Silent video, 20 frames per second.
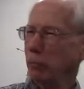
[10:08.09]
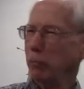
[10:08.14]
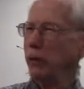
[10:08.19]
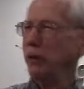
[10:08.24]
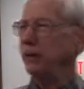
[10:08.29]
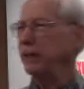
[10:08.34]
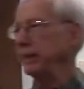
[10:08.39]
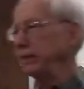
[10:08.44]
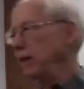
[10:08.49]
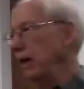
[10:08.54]

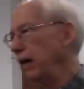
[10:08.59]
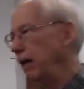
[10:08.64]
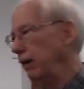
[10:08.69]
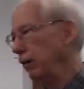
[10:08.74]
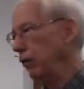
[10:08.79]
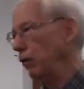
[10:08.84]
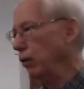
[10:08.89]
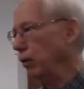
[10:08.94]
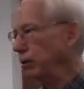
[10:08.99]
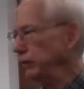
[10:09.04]
really
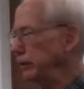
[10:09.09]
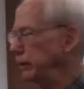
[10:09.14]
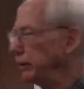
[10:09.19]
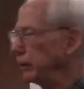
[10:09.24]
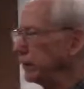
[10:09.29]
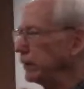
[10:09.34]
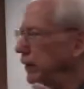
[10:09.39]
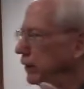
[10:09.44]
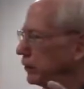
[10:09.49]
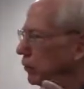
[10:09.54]
dialogues in
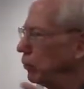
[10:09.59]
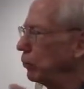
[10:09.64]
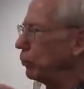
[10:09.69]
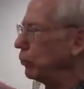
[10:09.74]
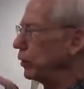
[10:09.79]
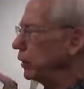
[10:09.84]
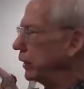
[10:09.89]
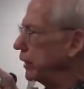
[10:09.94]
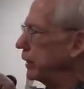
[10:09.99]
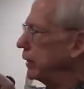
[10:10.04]
that they don't
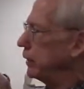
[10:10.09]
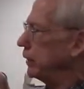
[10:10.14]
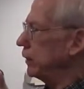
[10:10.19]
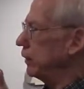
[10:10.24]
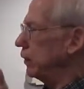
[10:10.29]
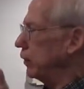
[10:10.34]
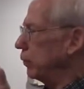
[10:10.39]
really